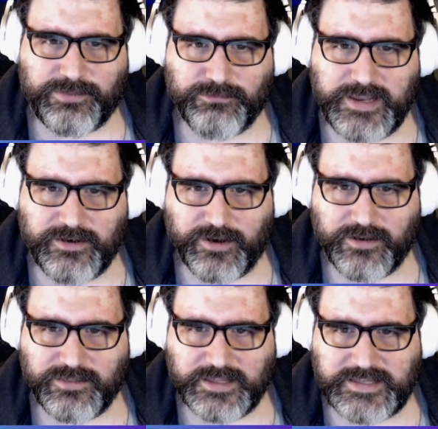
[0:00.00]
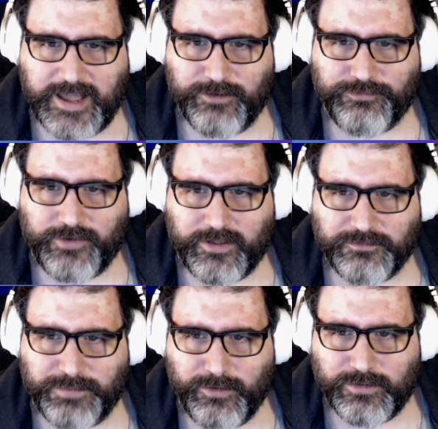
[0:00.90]
Reader, The Downfall
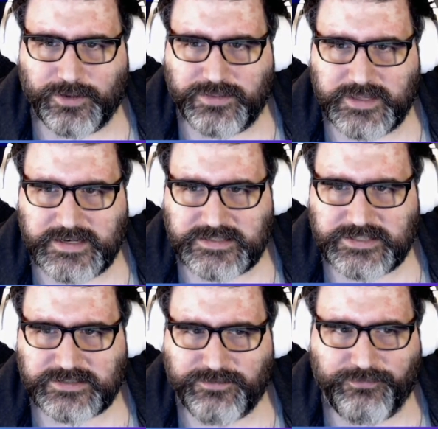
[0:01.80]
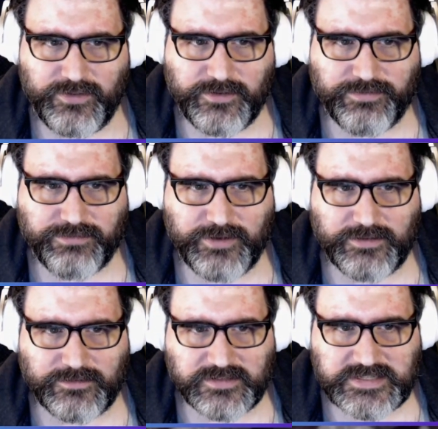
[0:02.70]
of Poland, that is just full of
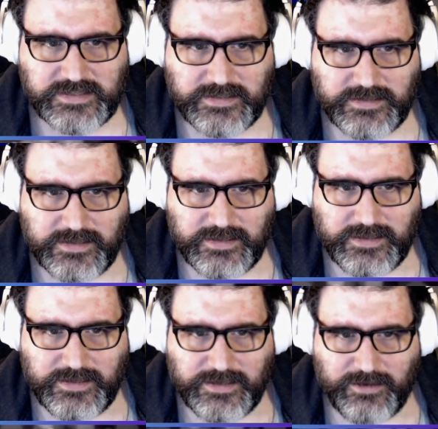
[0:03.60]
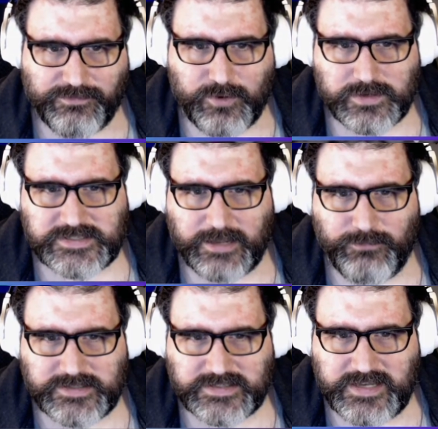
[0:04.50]
thrills. Of course, I
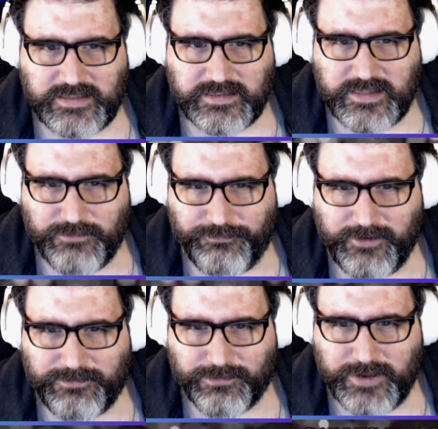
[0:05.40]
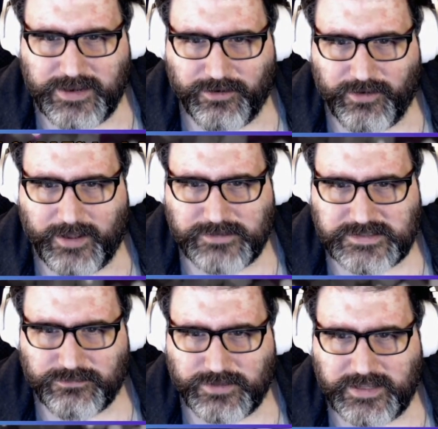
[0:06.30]
wasn't in the 5th Reader, I was
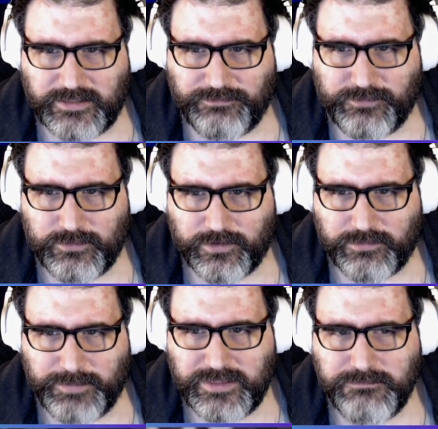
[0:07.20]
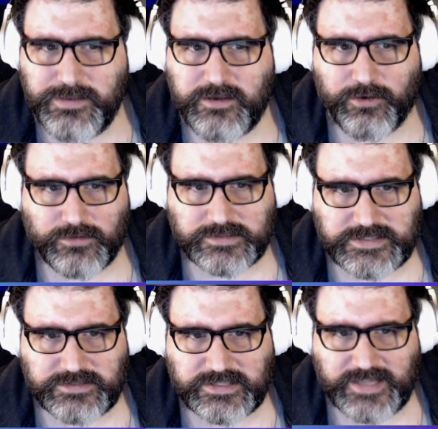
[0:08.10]
only in the 4th, but the big girls
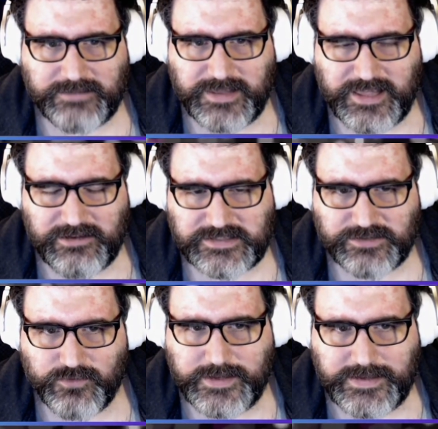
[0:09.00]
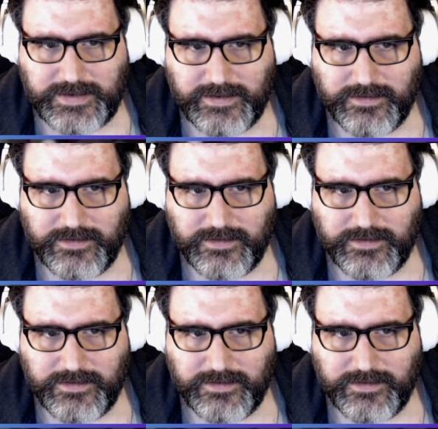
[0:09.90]
used to lend me theirs to read."